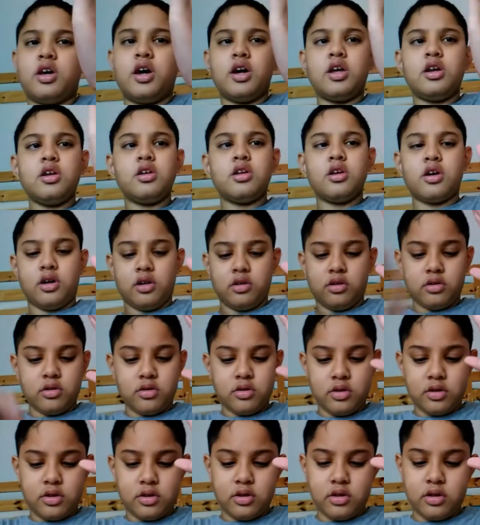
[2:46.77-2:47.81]
Then I
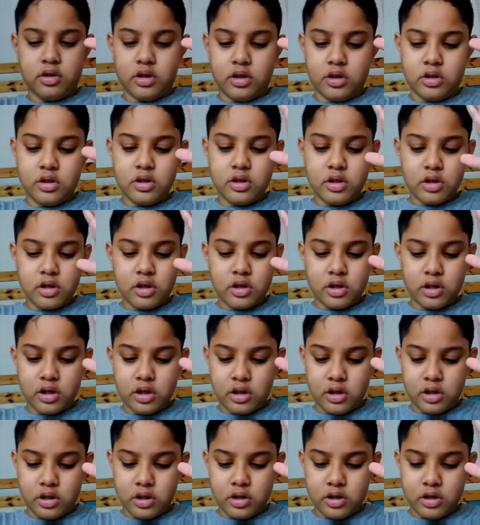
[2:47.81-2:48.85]
yeah, I think I can
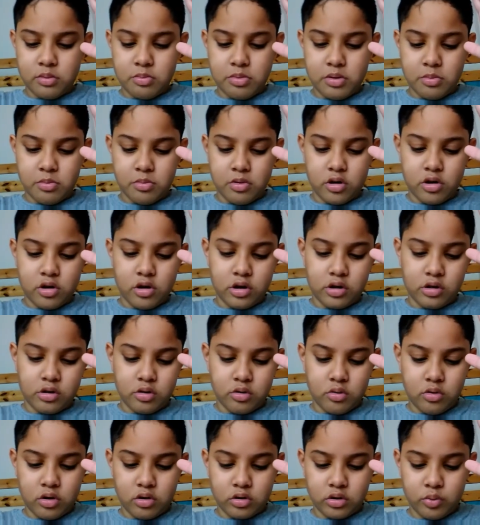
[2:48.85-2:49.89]
get a little bit more. I don't
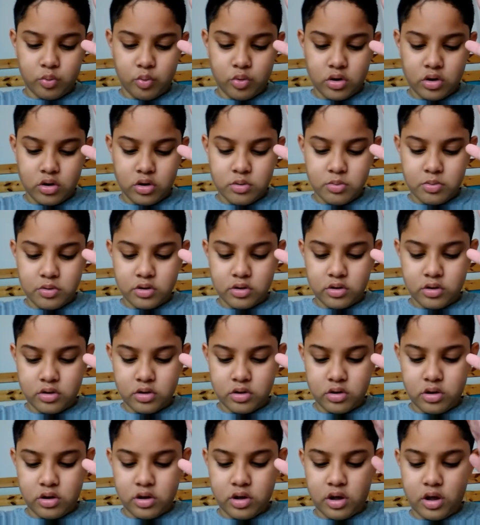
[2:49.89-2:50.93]
know how to word it
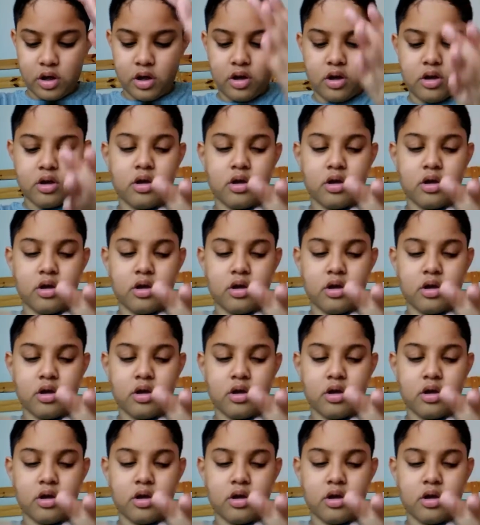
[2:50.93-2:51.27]
because yeah.